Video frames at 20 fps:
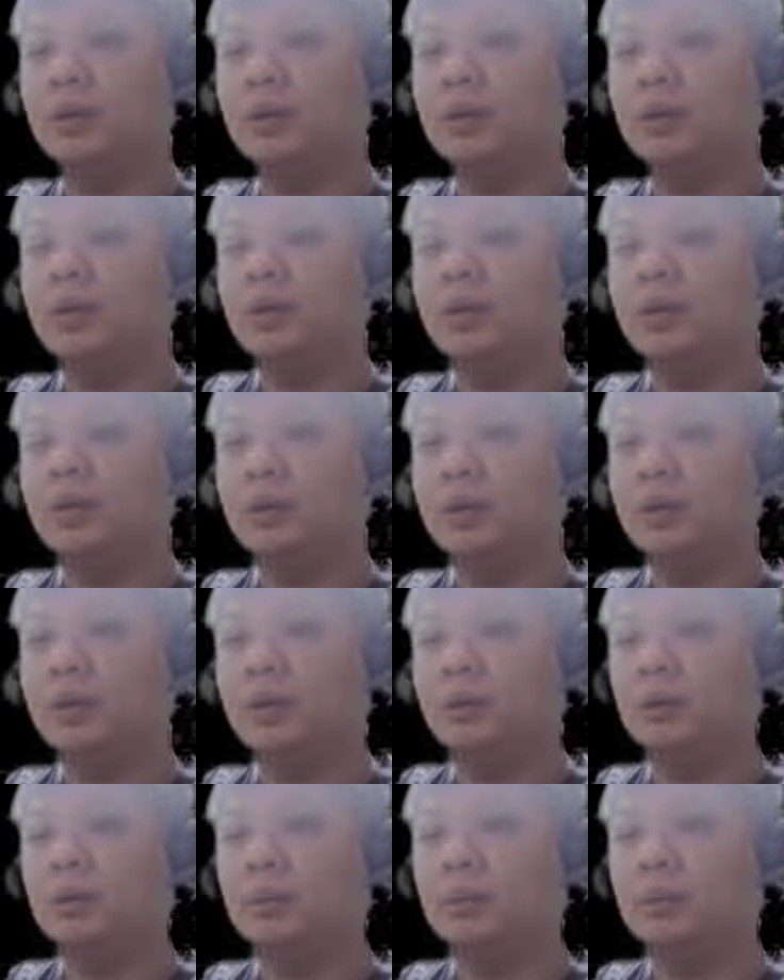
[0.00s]

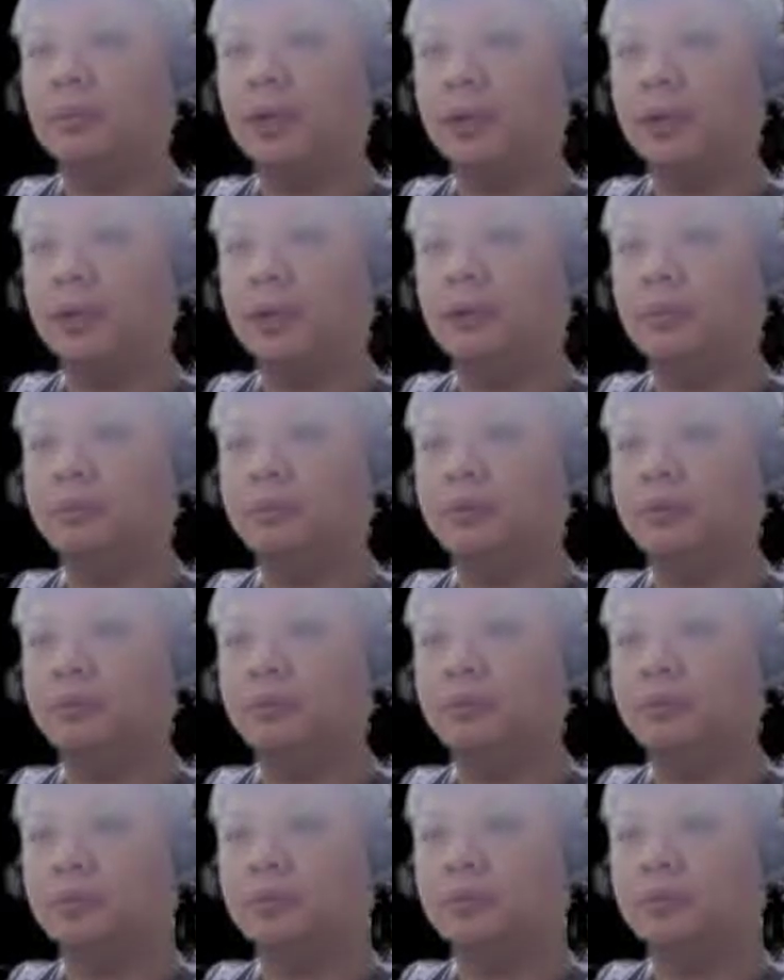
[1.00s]
whereby red will
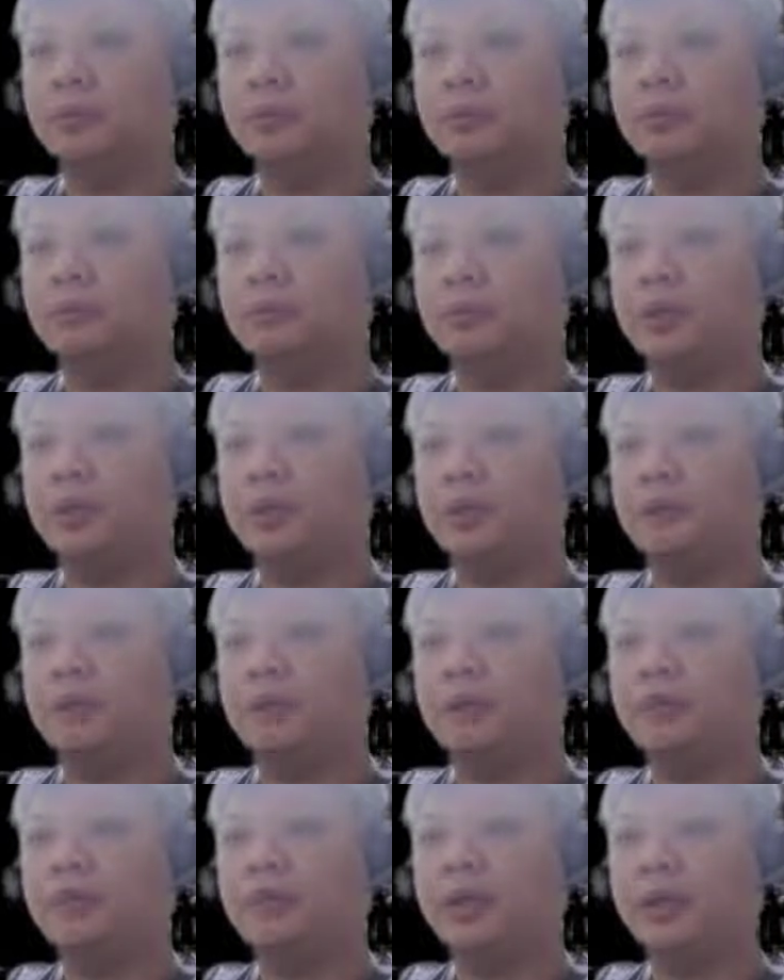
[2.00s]
play the 5-9
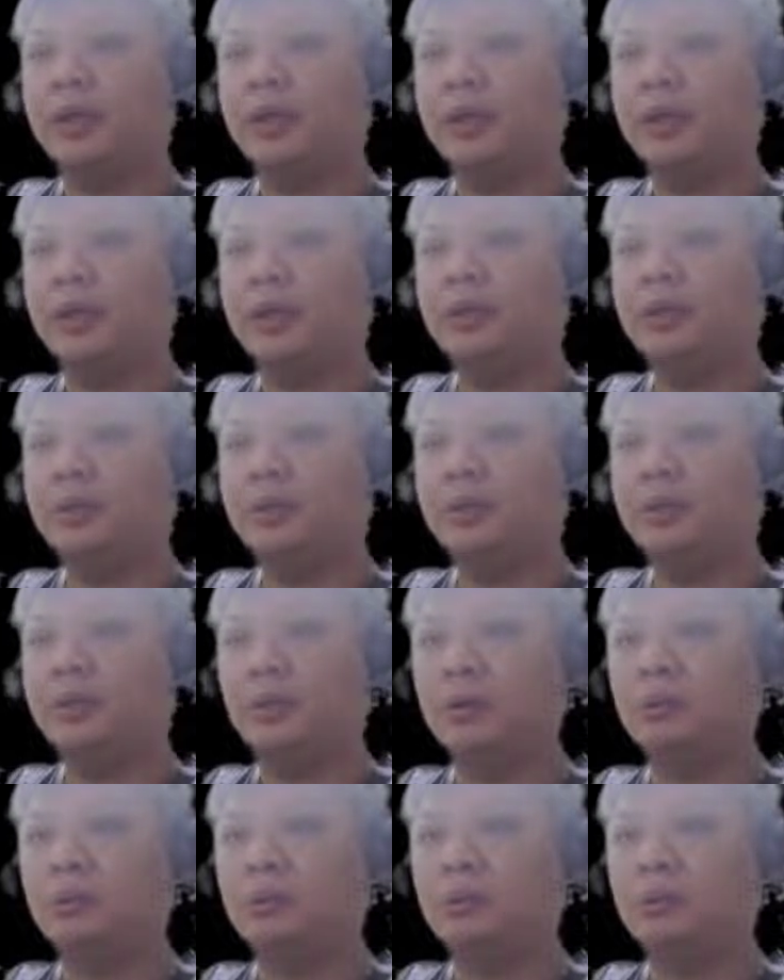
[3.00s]
cannons or
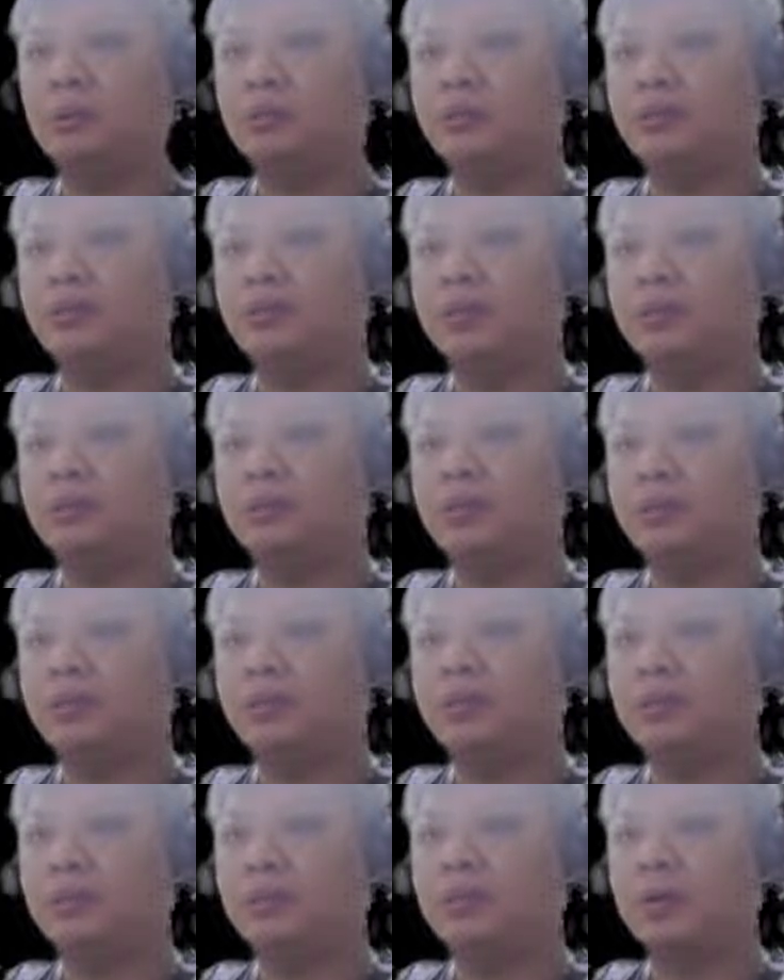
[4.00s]
traverse his
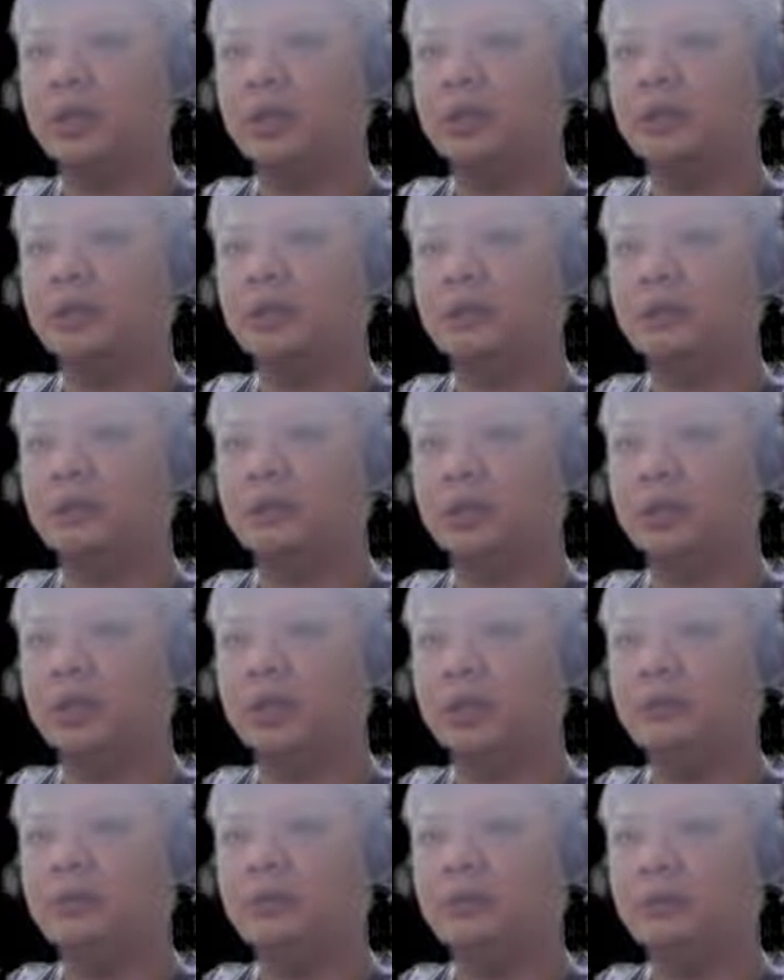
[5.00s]
cannon to the
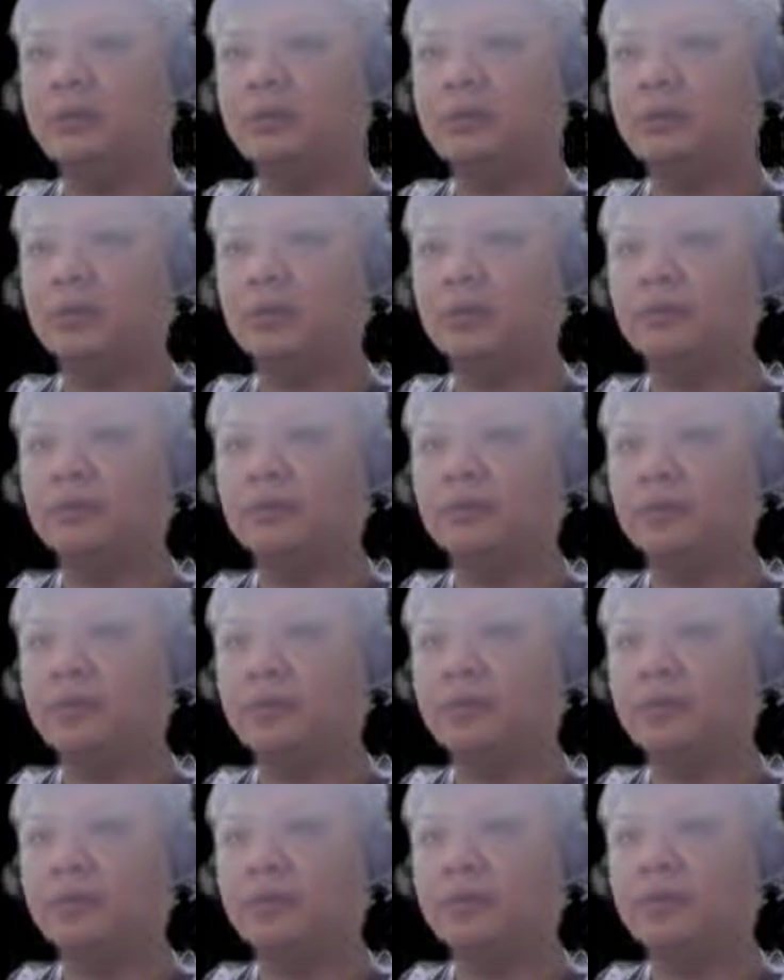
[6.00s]
left to give his
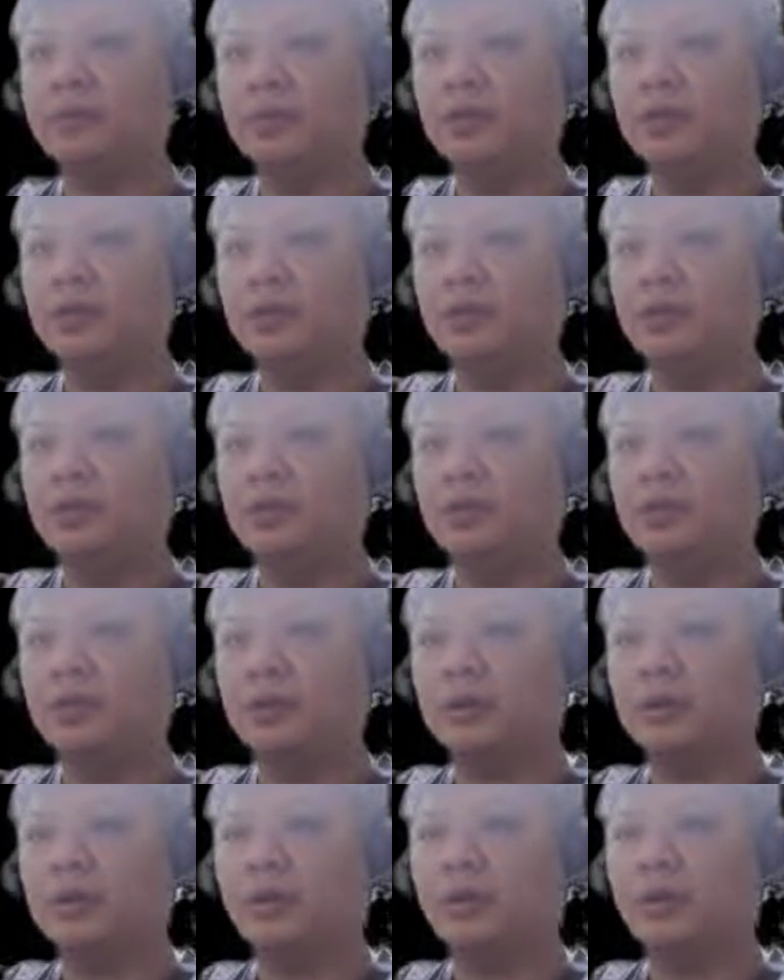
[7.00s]
chariot
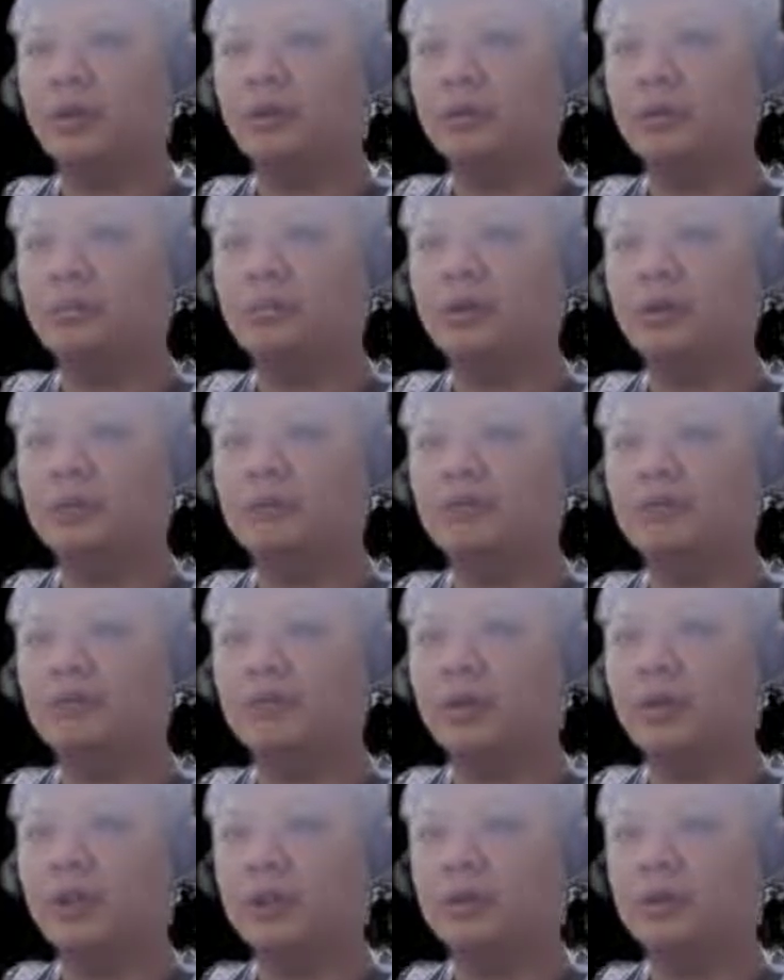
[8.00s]
an open
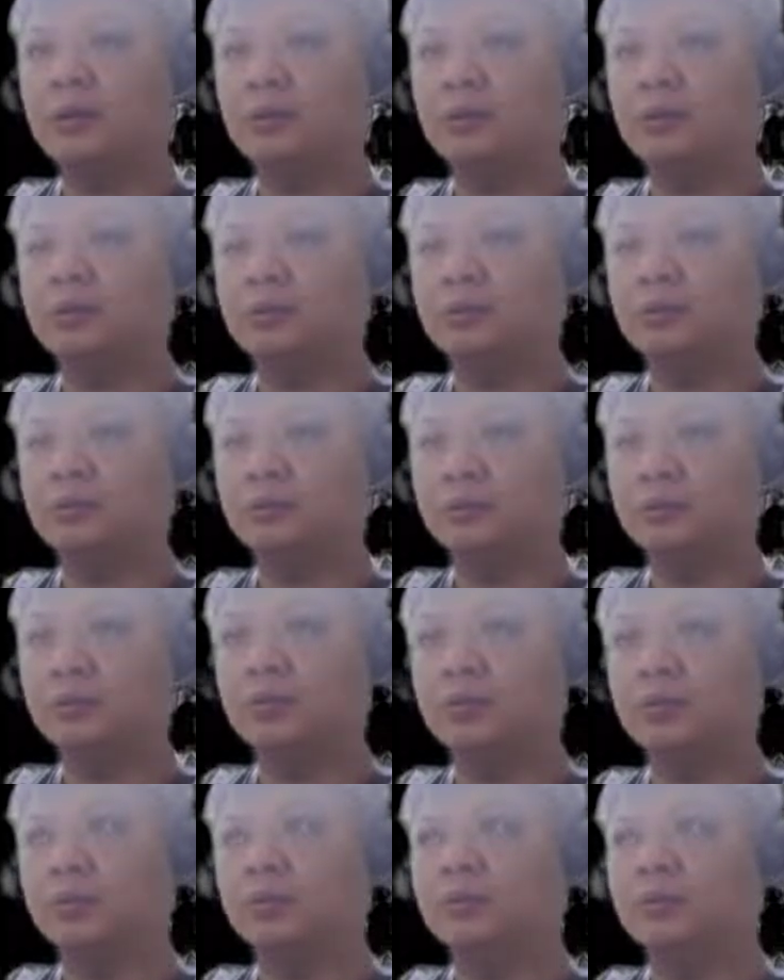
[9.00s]
file to move.
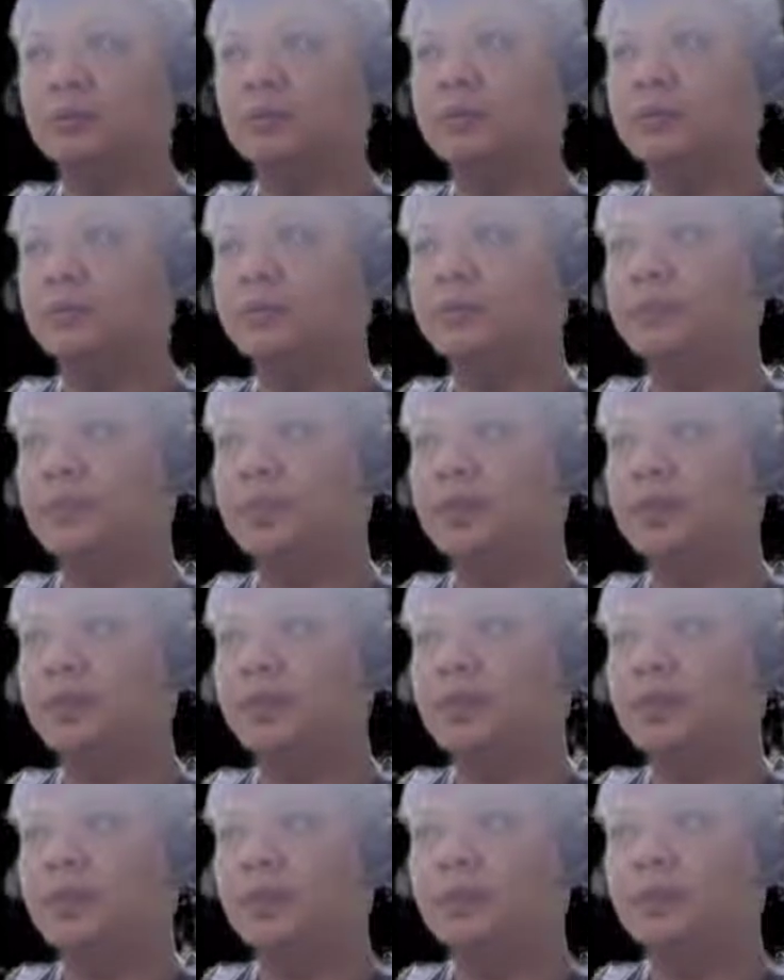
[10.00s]

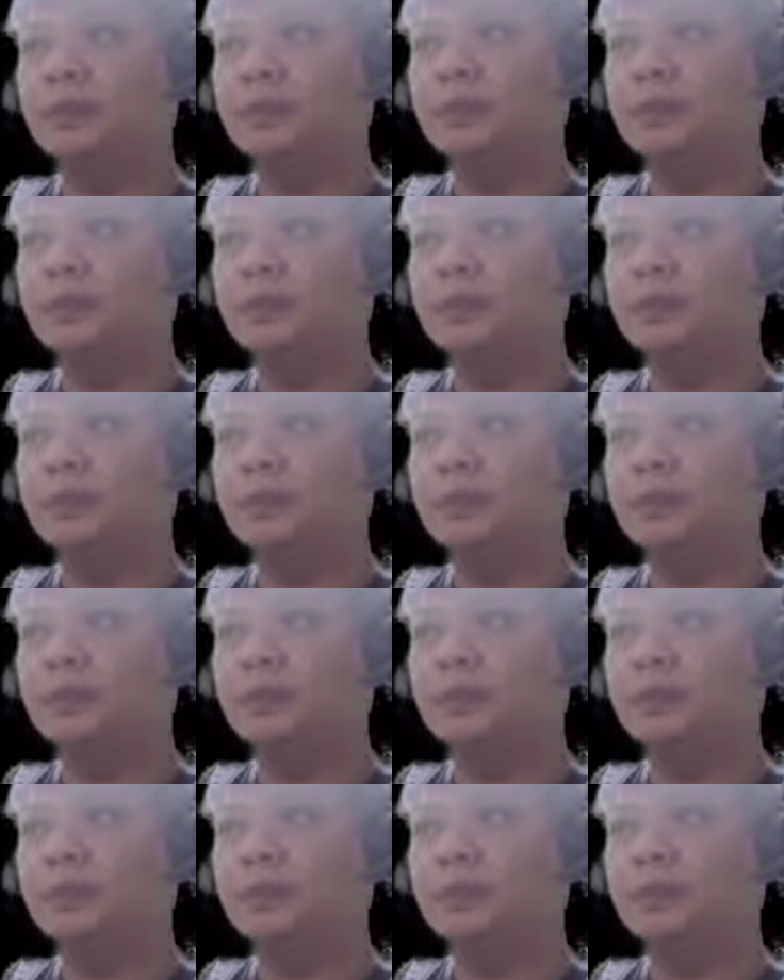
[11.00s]
So